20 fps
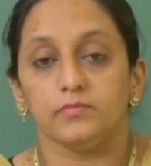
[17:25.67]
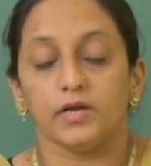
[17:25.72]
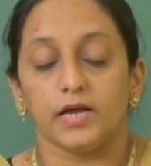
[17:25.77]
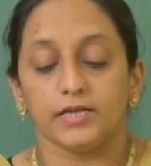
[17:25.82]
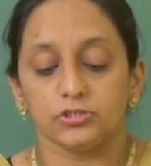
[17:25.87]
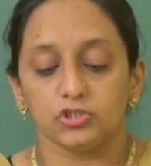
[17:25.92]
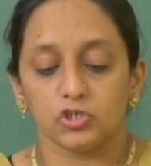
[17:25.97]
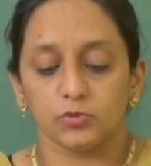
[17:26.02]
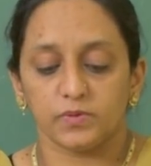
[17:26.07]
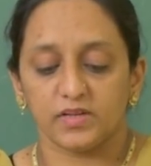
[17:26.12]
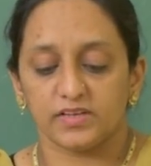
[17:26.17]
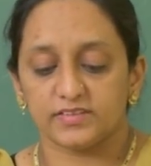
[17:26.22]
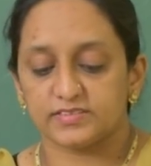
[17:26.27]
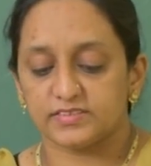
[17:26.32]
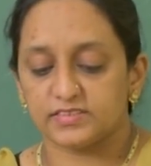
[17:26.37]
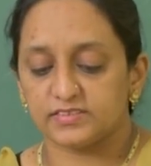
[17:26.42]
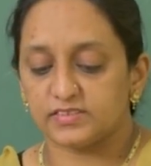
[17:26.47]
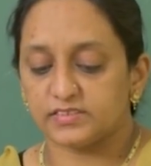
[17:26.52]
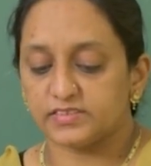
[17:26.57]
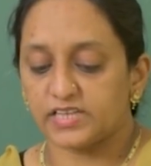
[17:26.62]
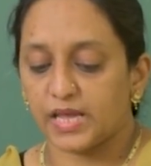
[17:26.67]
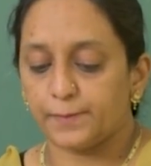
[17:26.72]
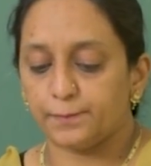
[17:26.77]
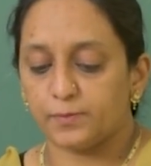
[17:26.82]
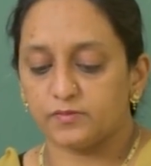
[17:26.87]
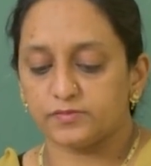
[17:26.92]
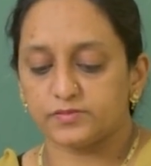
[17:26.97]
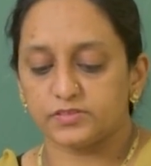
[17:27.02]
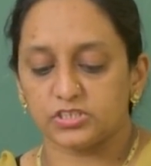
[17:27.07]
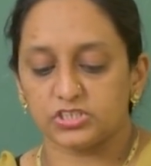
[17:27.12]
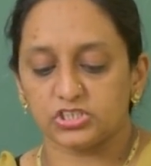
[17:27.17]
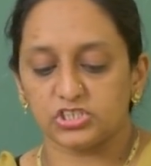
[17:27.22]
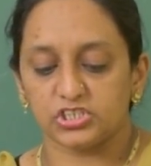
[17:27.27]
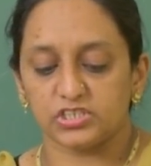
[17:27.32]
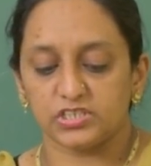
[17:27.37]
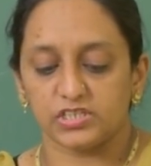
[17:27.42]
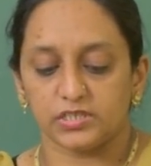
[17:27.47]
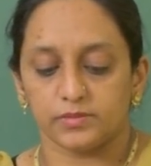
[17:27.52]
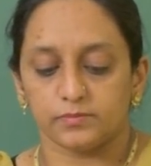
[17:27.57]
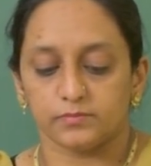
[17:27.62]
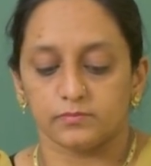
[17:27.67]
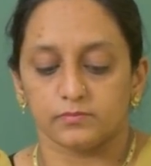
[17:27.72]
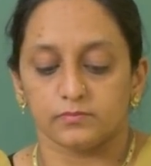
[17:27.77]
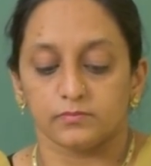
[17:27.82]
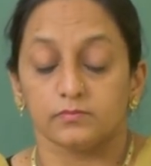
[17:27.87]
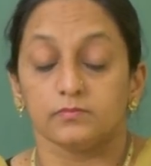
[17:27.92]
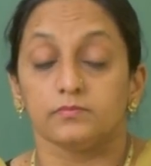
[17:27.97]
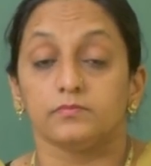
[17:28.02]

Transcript: Angioplasty is a type of surgery